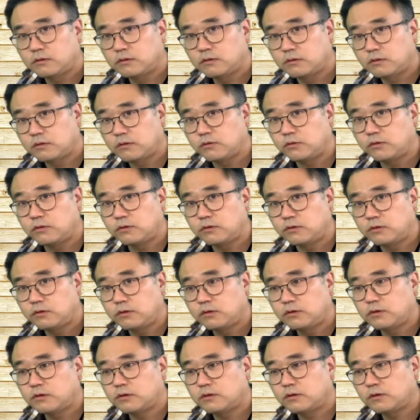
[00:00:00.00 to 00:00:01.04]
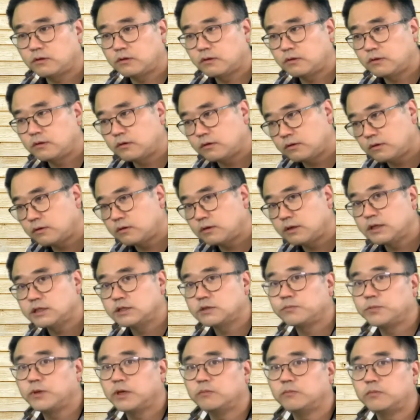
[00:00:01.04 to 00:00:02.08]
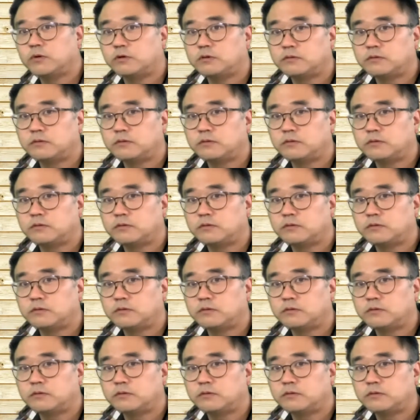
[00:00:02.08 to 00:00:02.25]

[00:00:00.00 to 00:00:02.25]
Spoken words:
through his people.